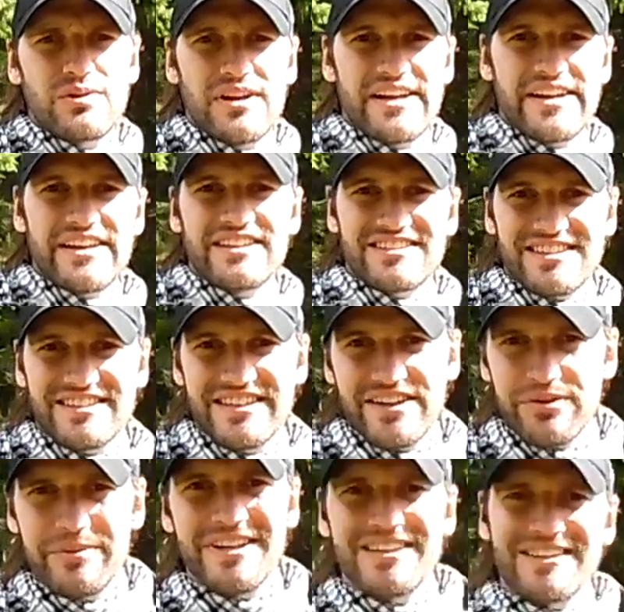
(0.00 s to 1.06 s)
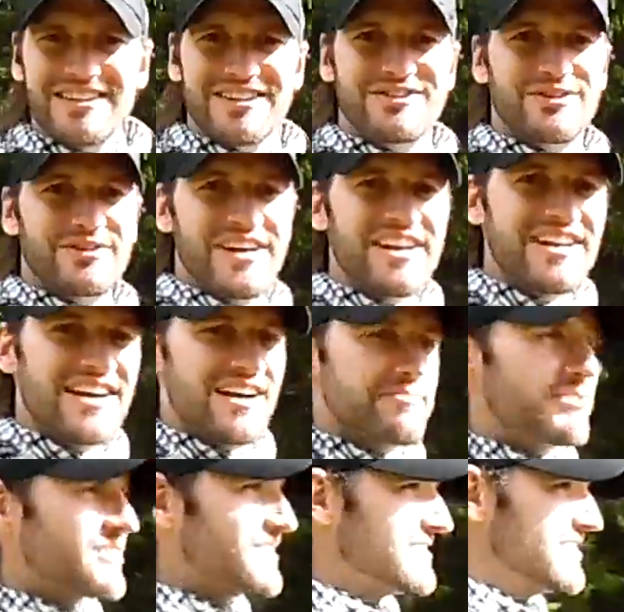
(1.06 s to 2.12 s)
ladies and gentlemen, today
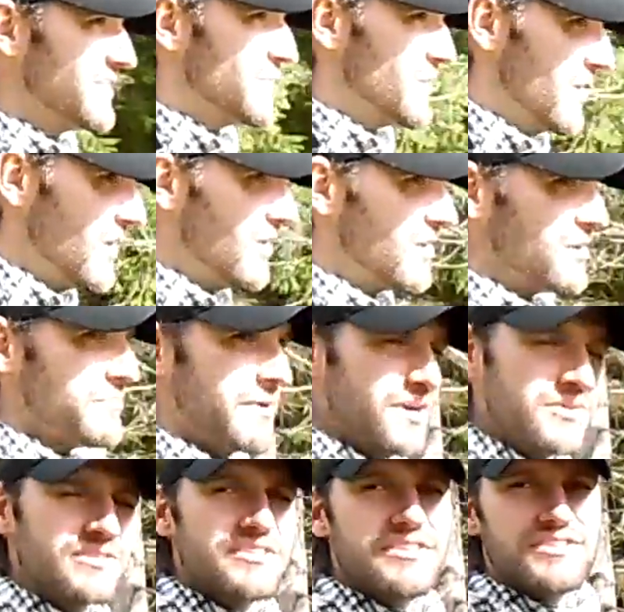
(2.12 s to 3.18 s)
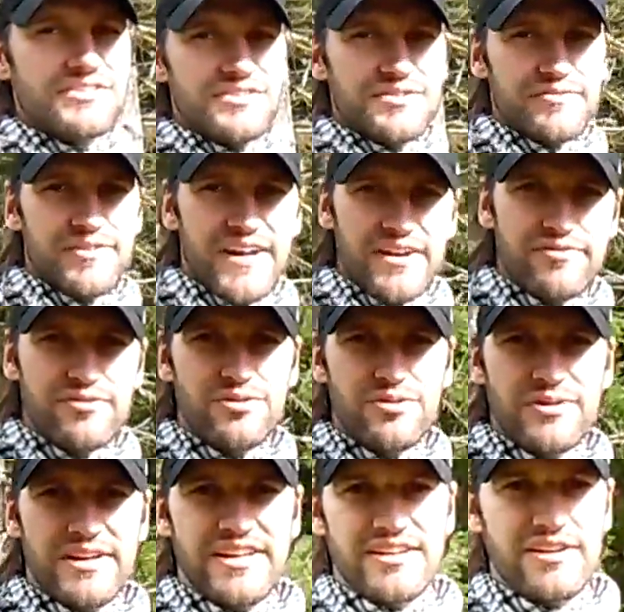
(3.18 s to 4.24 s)
I'm going to tell you all about
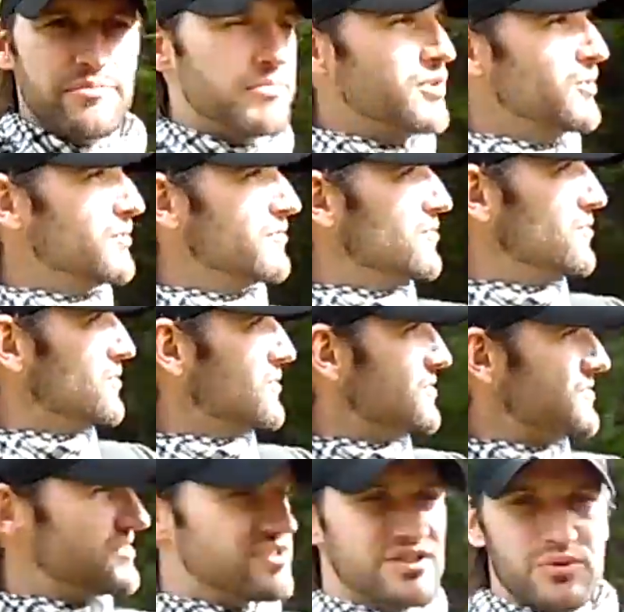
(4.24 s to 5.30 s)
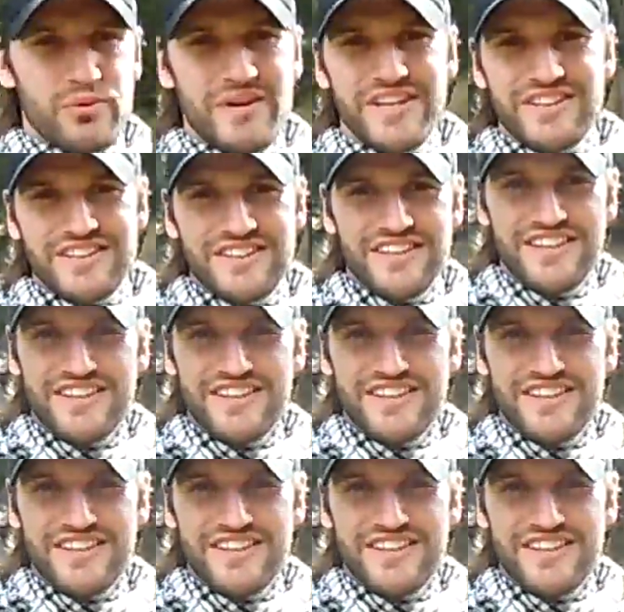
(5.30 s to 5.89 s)
survival in the beautiful Sweden.